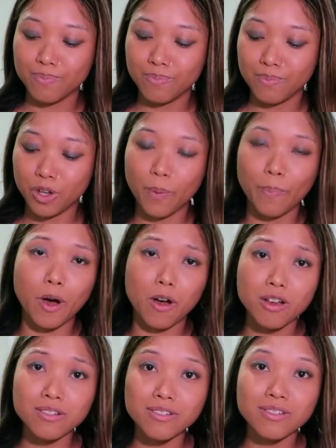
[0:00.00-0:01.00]
you know,
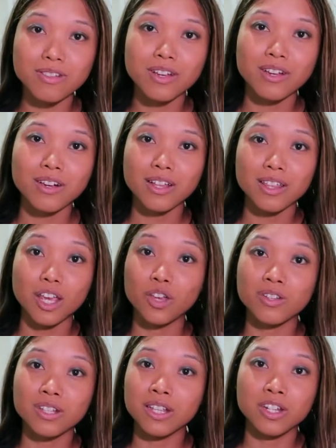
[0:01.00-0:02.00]
purse that
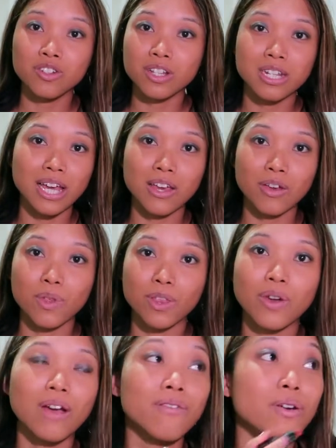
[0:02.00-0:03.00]
you just literally take with
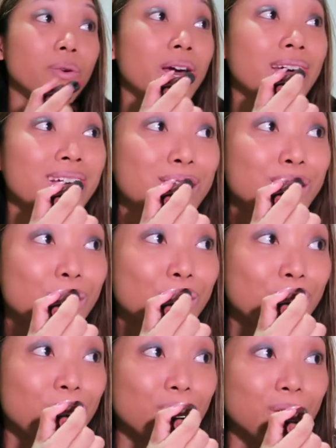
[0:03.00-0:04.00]
you everywhere.
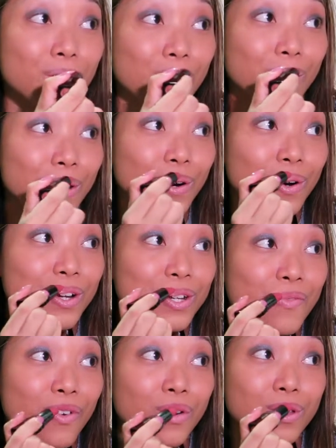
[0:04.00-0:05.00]
So when you're in a rush,
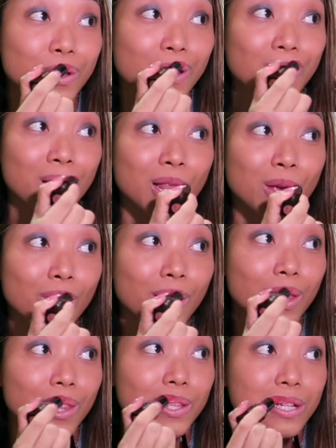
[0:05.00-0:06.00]
you've always got a lip
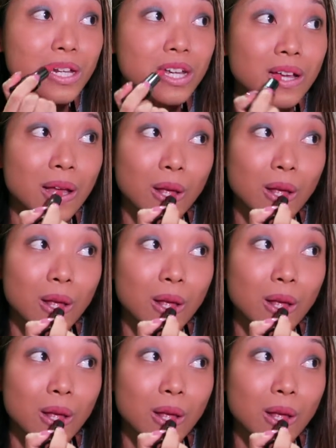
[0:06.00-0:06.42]
color that's gonna,